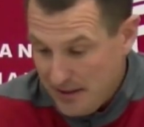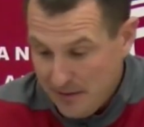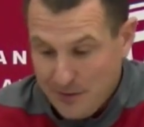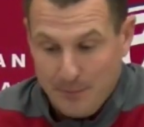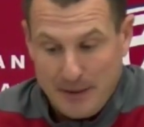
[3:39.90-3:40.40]

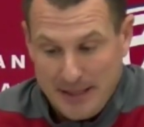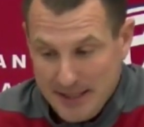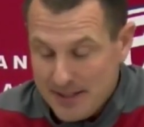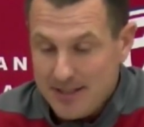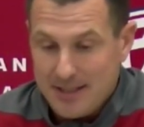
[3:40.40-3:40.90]
different
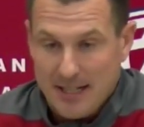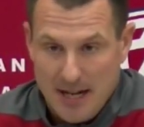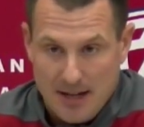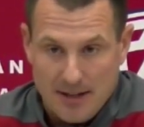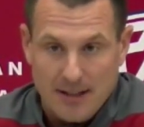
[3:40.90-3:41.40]
pieces in and
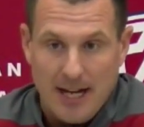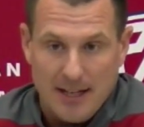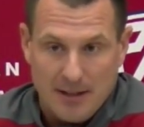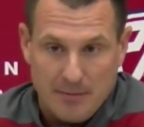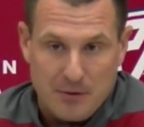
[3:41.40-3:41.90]
out of the
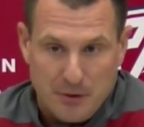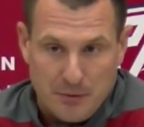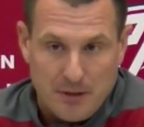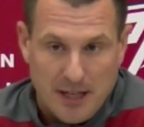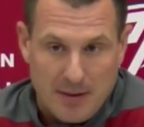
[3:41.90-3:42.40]
lineup through
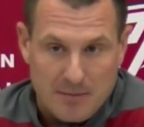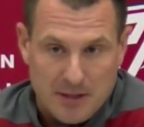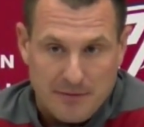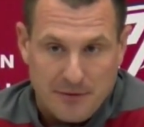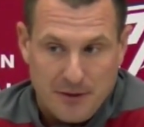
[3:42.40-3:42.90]
three games
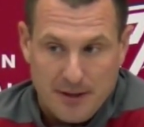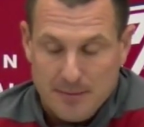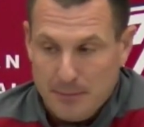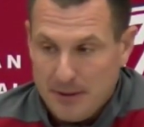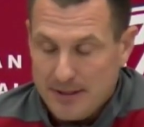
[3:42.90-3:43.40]
up
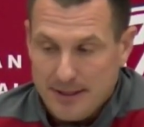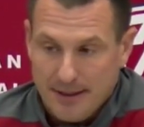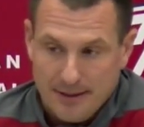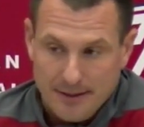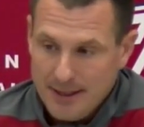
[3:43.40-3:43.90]
front. But,
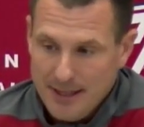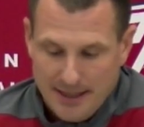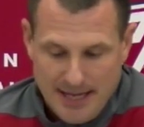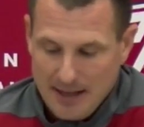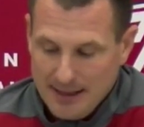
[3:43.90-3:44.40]
a
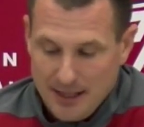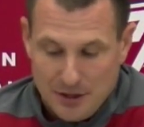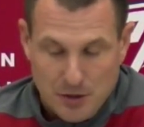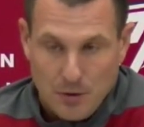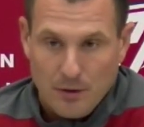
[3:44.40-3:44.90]
lot of
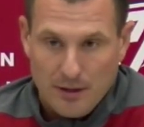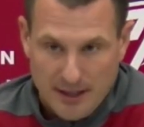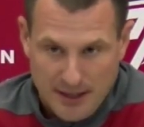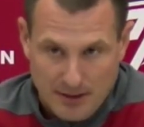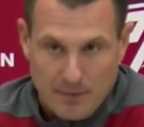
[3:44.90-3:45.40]

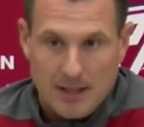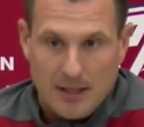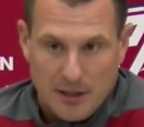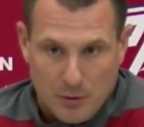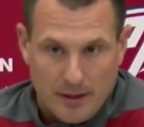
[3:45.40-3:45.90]
short,
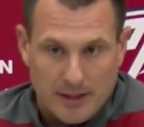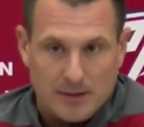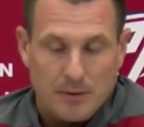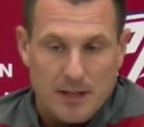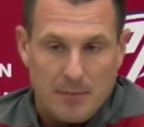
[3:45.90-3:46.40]
intermediate
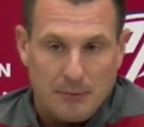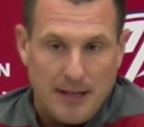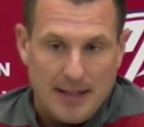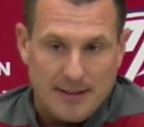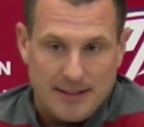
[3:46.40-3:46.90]
quicks when they
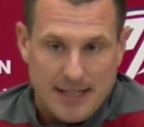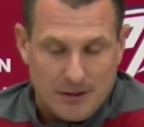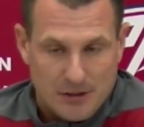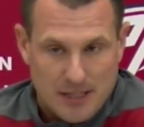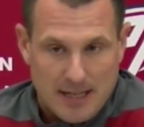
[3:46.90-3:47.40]
plan to take
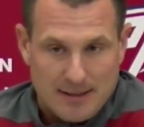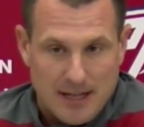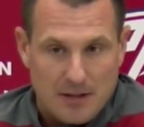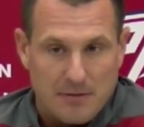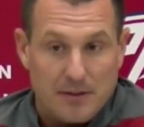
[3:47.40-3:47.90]
their shots
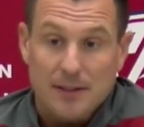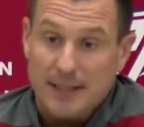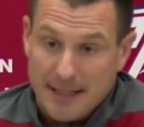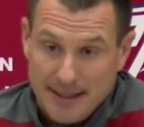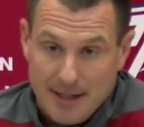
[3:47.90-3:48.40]
down the field.
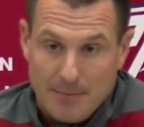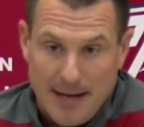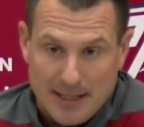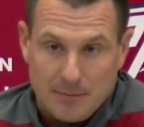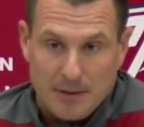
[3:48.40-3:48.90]
They get a lot of
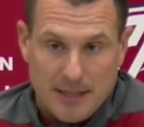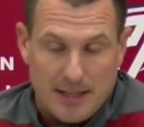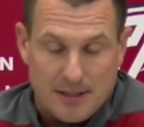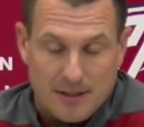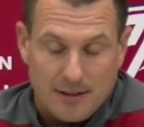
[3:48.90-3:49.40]
max
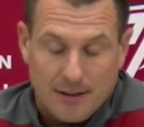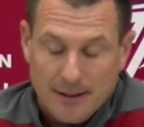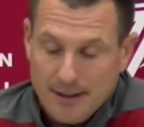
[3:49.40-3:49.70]
protection.